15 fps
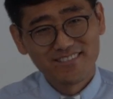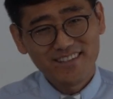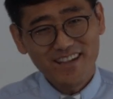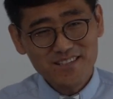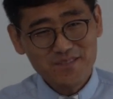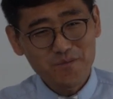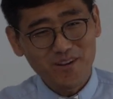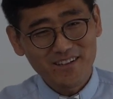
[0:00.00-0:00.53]

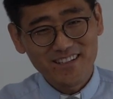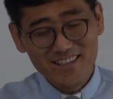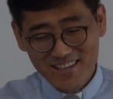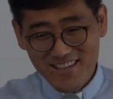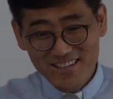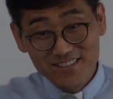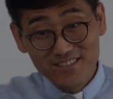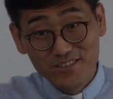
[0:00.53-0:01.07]
That's what
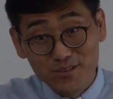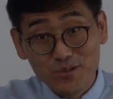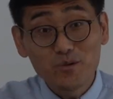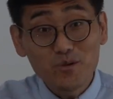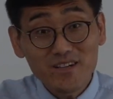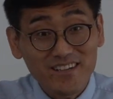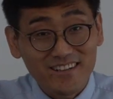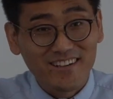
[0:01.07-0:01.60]
he is
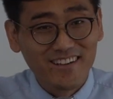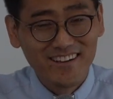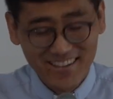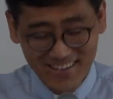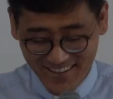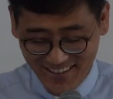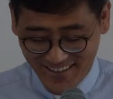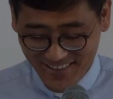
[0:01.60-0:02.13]

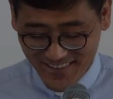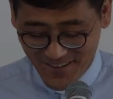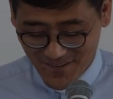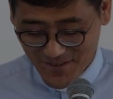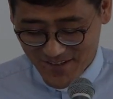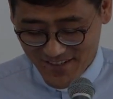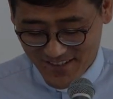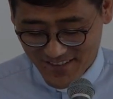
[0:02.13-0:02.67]
doing in the
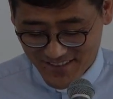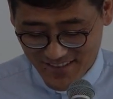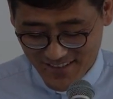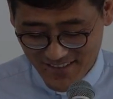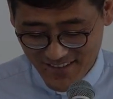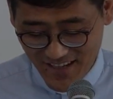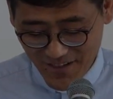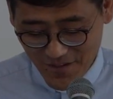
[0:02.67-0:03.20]
world.
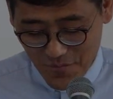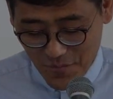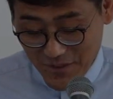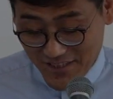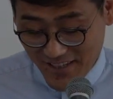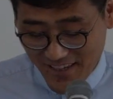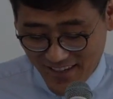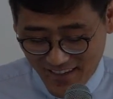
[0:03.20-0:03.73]
How can we
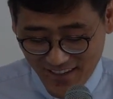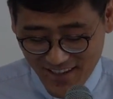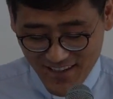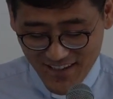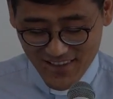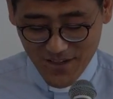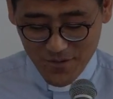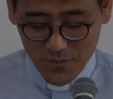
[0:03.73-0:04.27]

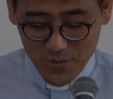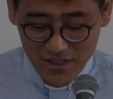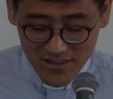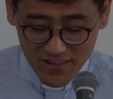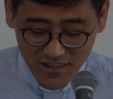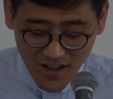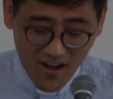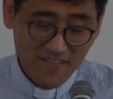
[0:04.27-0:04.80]
say that we
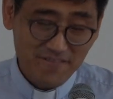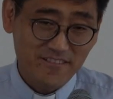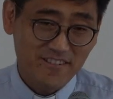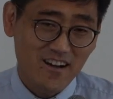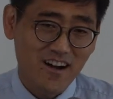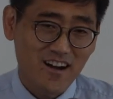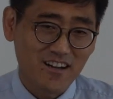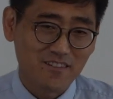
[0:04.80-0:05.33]
love
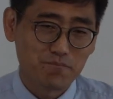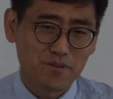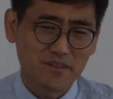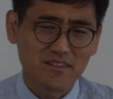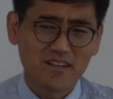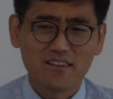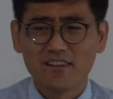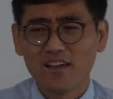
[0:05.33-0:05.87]
God,
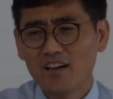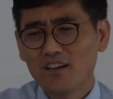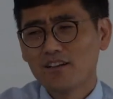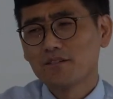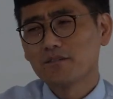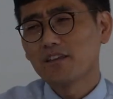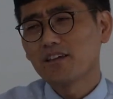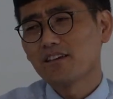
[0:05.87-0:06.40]
but then
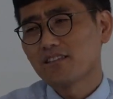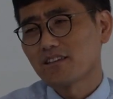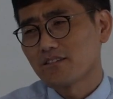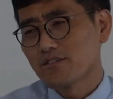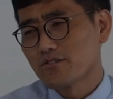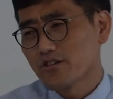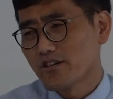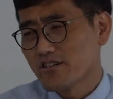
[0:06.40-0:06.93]
think that
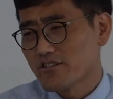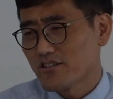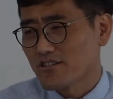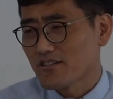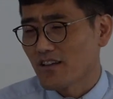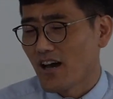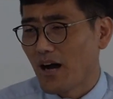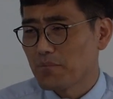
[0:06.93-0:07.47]
the church
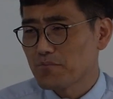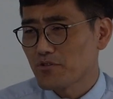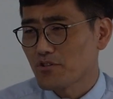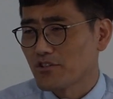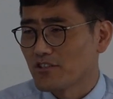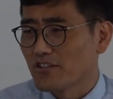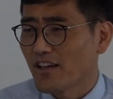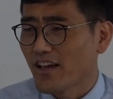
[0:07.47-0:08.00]
is an
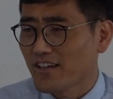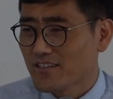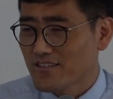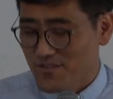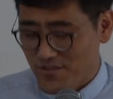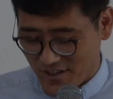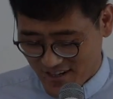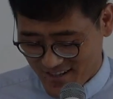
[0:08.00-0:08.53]
optional
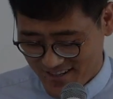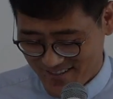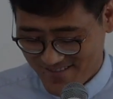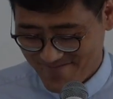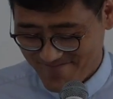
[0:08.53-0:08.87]
extra?